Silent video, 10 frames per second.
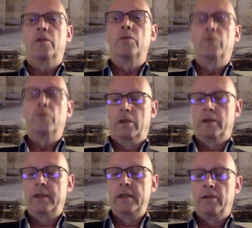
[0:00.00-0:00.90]
who
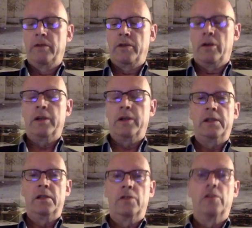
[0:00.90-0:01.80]
deal with
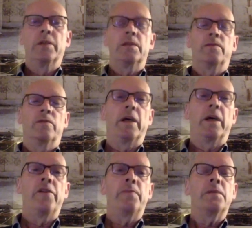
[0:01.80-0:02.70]
architecture and urbanism from the
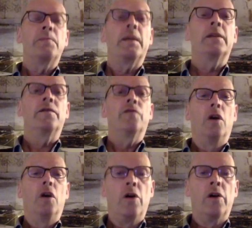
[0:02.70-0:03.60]
health perspective
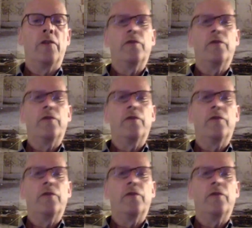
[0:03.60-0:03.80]
or